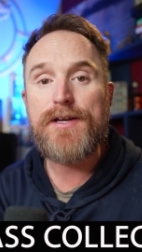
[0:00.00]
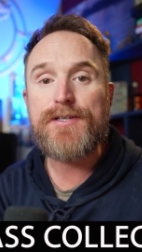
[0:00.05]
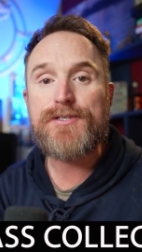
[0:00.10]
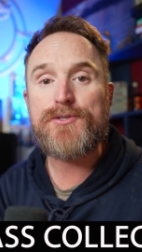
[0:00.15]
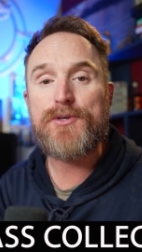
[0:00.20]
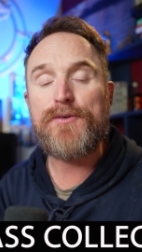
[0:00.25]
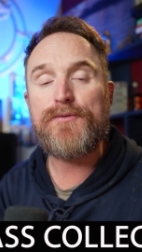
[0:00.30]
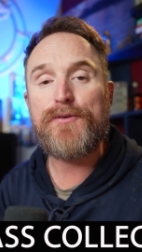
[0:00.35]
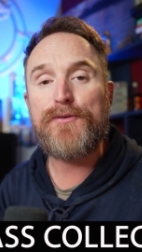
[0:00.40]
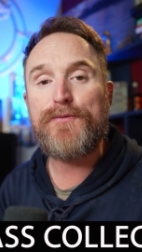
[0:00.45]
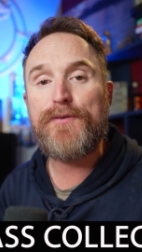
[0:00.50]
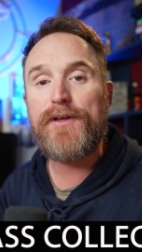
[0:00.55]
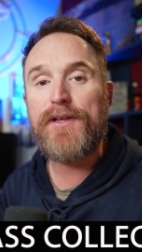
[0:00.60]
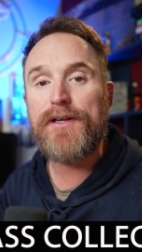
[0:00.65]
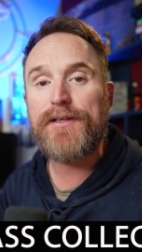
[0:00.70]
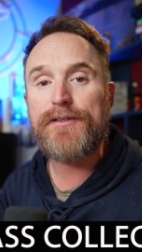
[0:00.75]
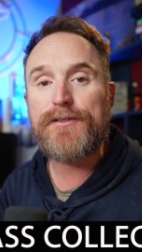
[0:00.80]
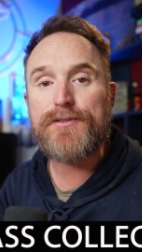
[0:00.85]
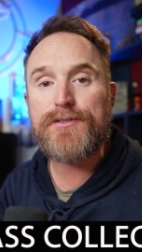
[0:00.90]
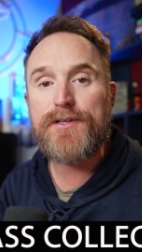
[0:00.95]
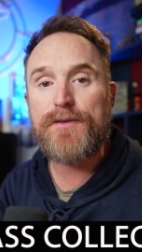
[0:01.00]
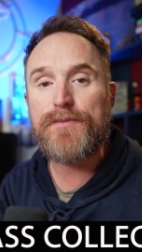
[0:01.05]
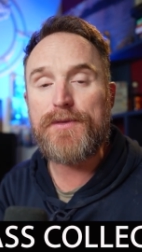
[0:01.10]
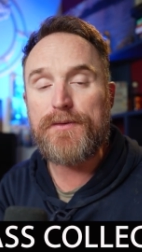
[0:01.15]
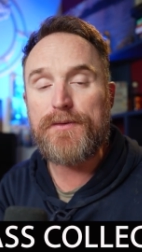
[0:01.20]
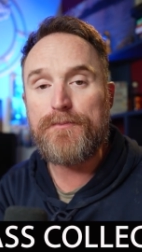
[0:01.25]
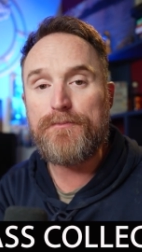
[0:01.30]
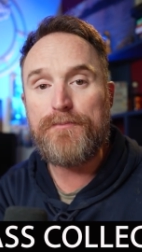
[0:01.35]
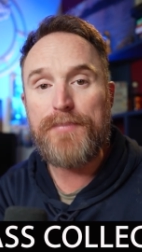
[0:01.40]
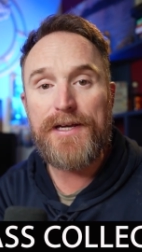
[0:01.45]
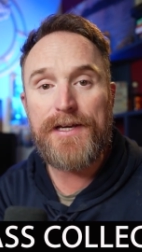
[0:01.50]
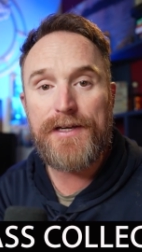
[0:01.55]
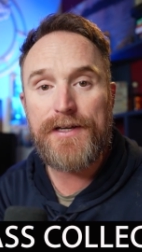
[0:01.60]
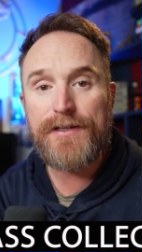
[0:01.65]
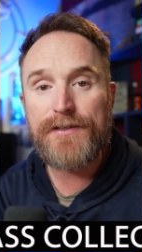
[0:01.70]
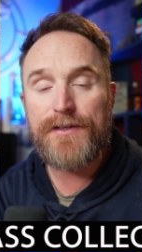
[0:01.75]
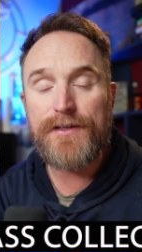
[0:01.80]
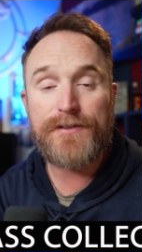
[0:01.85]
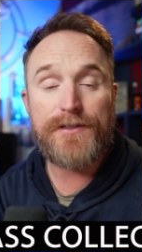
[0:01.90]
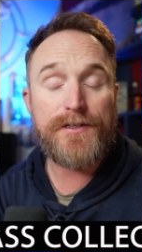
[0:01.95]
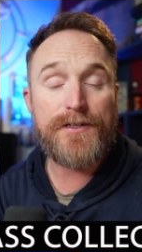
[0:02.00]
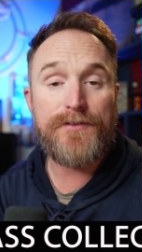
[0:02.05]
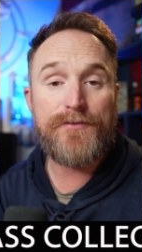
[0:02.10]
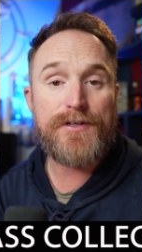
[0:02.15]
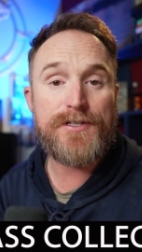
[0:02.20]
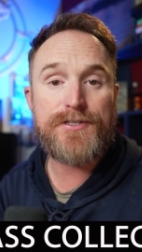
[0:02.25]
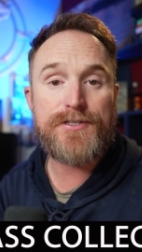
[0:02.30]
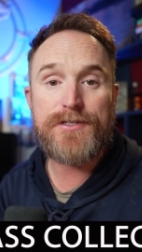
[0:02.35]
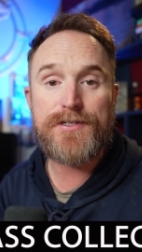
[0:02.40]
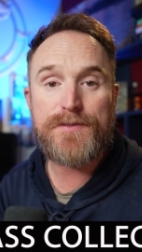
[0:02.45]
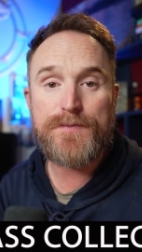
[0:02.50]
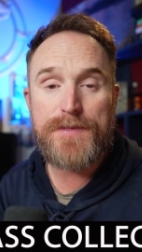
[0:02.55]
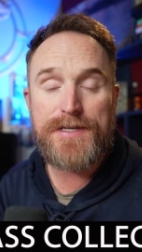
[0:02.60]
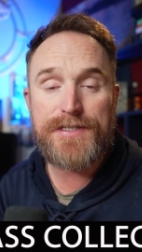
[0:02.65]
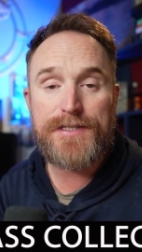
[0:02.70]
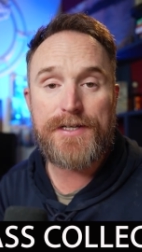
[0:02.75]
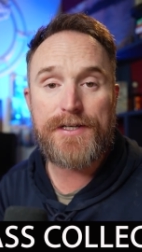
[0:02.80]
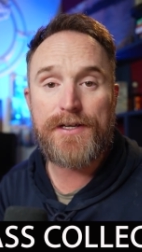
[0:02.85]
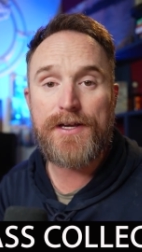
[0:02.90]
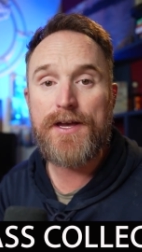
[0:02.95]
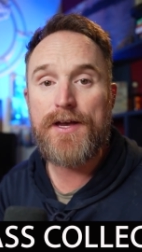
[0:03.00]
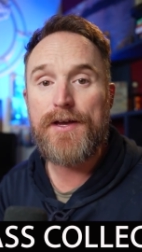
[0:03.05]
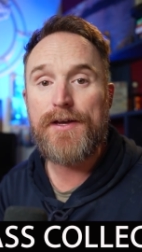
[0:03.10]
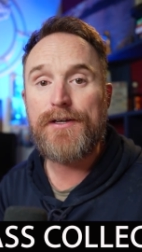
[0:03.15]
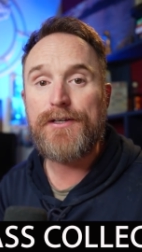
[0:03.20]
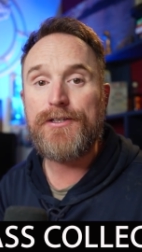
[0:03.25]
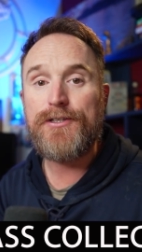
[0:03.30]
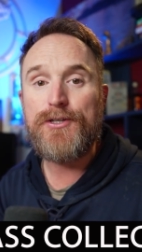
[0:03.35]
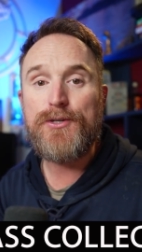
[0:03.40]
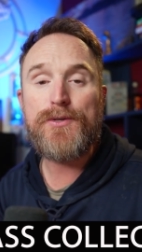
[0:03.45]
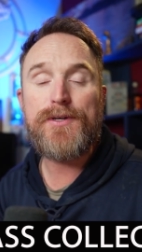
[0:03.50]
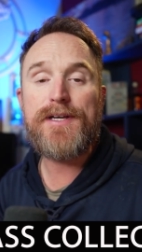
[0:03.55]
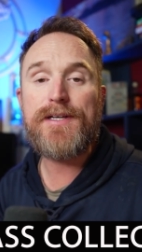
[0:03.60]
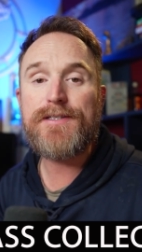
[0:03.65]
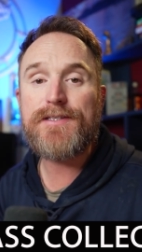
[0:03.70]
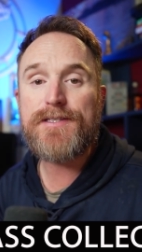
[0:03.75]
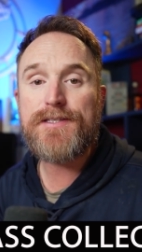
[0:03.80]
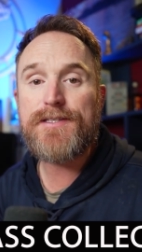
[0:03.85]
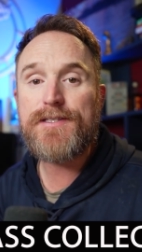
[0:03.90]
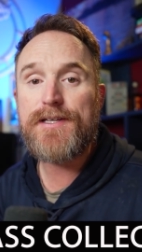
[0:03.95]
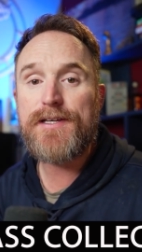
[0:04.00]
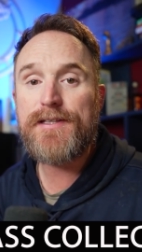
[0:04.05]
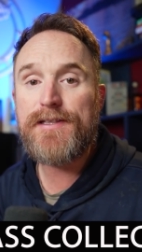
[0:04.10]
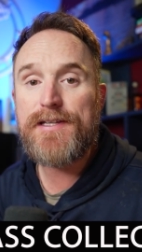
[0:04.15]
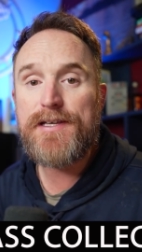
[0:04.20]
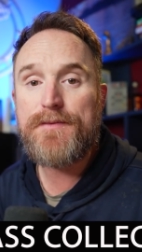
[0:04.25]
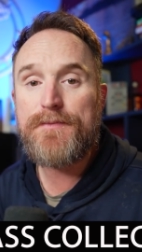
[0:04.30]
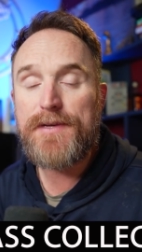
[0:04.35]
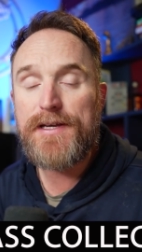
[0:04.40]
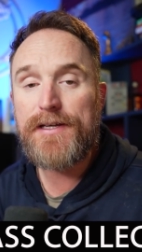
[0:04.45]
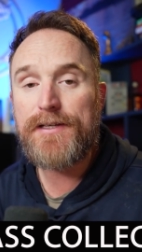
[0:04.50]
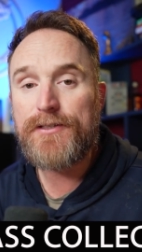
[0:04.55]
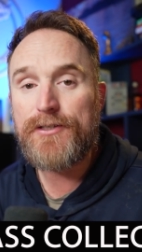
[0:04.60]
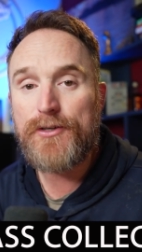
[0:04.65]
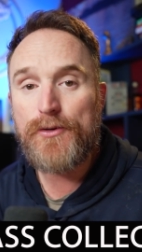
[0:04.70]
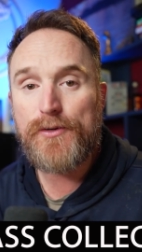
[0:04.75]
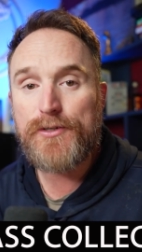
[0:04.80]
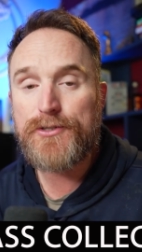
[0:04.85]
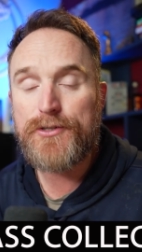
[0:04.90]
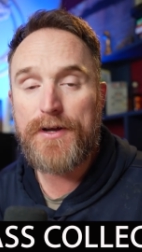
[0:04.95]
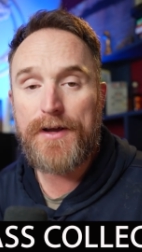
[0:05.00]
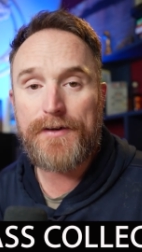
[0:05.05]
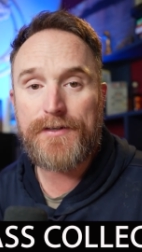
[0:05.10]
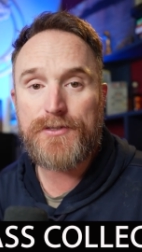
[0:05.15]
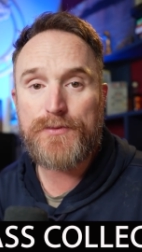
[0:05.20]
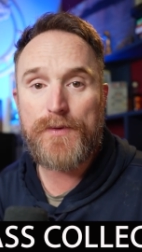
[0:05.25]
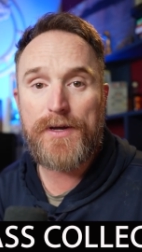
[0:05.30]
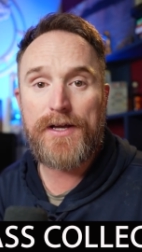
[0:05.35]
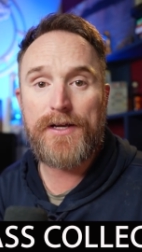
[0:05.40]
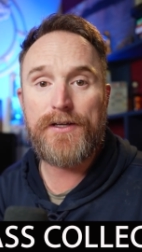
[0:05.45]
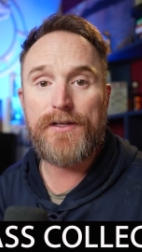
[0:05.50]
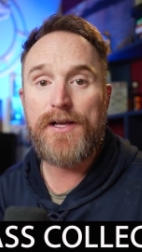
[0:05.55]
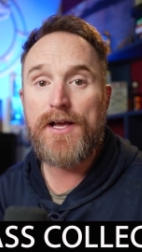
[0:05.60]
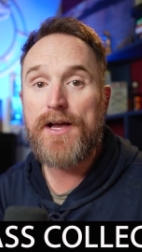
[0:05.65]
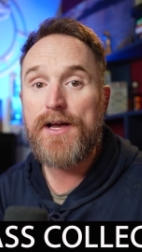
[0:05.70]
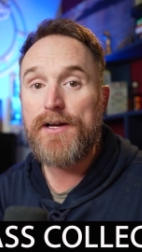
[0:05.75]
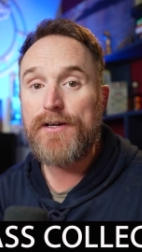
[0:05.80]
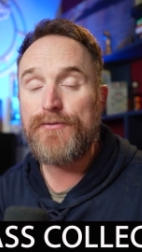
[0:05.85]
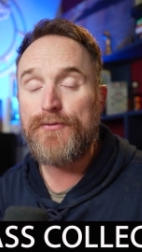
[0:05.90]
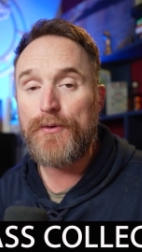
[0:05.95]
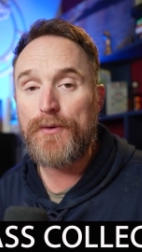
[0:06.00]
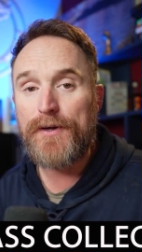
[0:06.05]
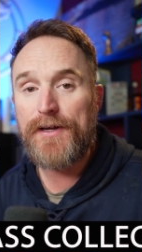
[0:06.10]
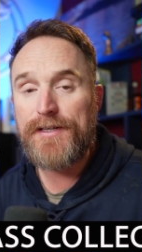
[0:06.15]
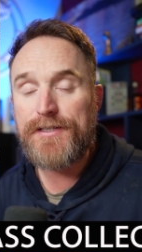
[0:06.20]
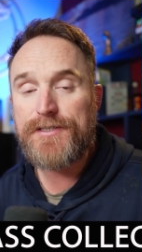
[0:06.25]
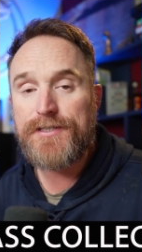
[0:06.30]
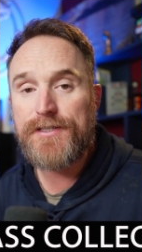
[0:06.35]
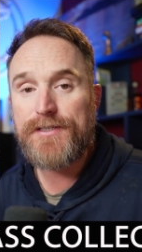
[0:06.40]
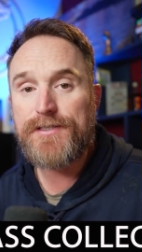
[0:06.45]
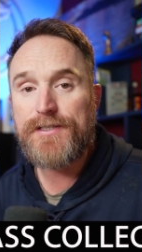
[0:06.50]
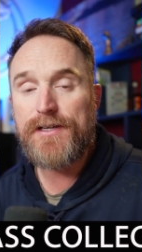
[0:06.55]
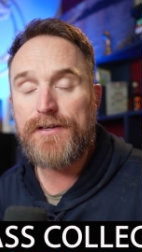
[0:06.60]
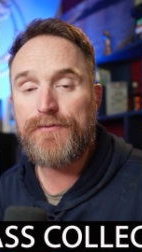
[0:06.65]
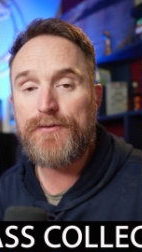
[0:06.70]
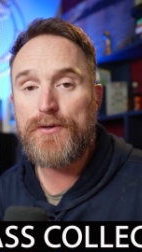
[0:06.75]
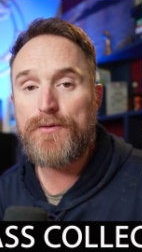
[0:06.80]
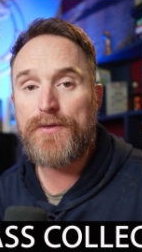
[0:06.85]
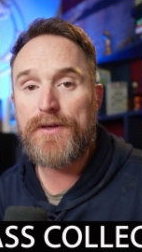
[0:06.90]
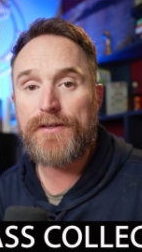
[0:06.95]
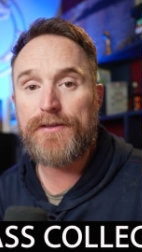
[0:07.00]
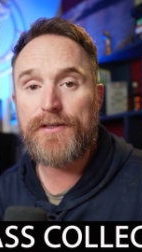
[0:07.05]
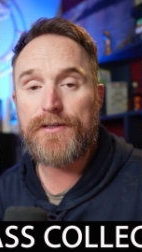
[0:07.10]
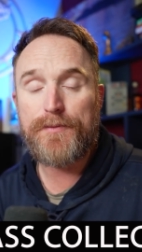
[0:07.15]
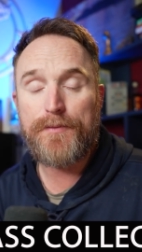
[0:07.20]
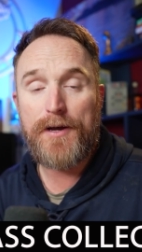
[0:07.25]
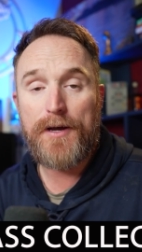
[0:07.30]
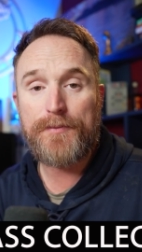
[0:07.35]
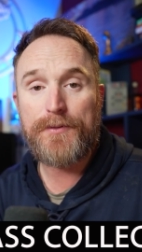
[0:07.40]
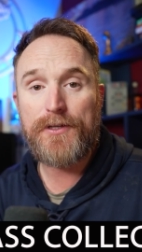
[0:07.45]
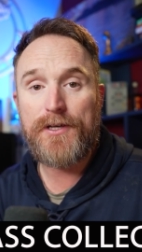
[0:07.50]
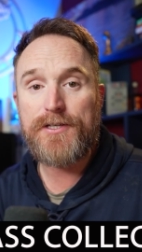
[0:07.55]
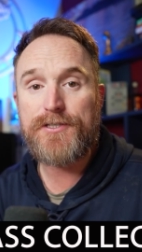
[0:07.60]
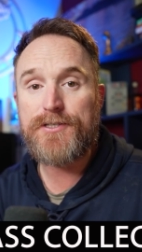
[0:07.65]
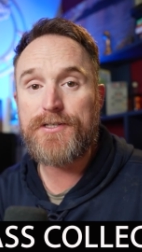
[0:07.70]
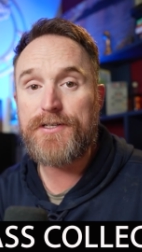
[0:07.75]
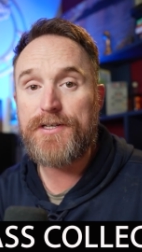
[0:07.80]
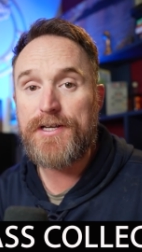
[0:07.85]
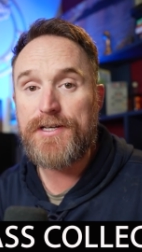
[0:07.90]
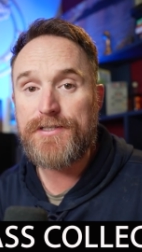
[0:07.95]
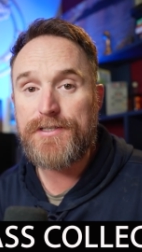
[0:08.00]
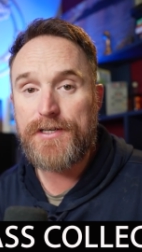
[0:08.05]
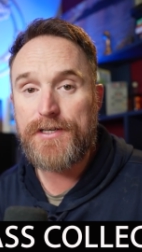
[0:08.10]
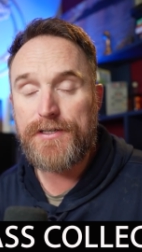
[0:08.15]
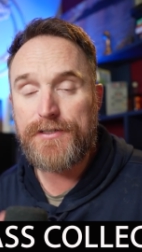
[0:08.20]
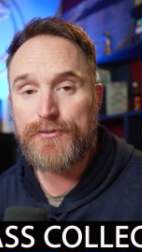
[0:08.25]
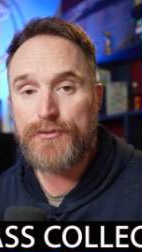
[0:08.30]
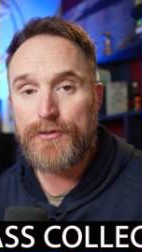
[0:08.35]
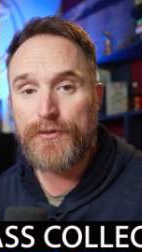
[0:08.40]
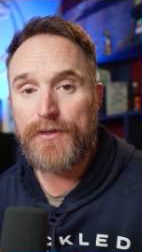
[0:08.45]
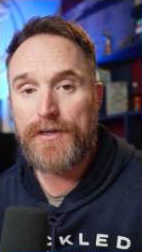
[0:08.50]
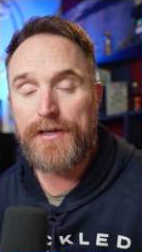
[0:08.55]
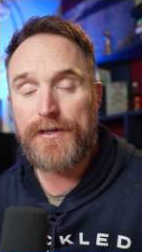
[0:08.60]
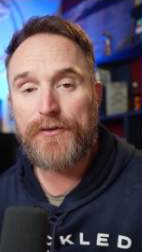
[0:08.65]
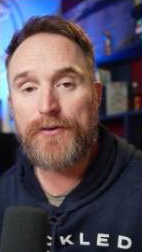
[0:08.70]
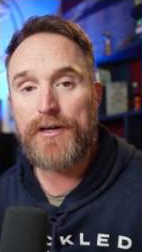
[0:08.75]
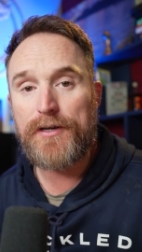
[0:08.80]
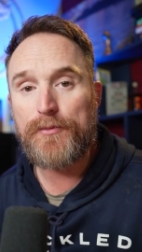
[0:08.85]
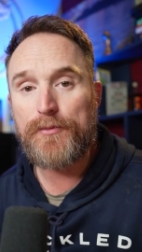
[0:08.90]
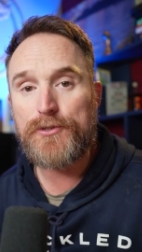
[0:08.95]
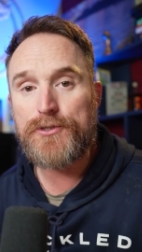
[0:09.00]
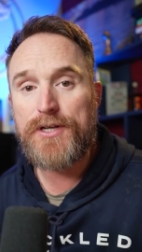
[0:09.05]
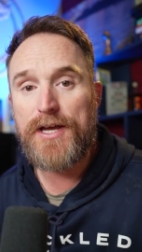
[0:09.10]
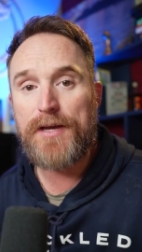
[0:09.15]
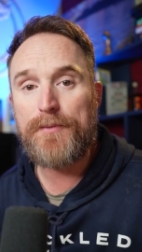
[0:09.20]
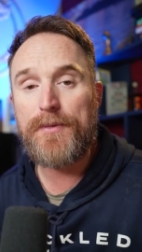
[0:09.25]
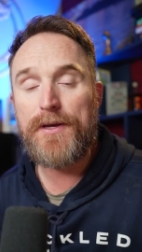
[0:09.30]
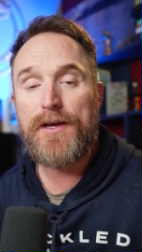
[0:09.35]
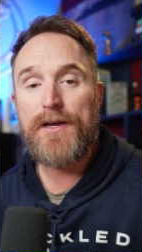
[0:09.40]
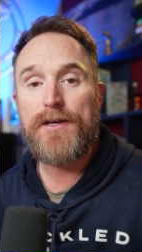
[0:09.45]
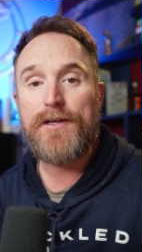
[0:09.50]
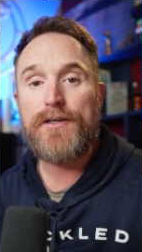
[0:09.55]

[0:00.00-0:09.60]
So if you feel like there's something big that the division is missing, you can send them in your trout as well. For instance, if you think that the population is in truly incredible shape,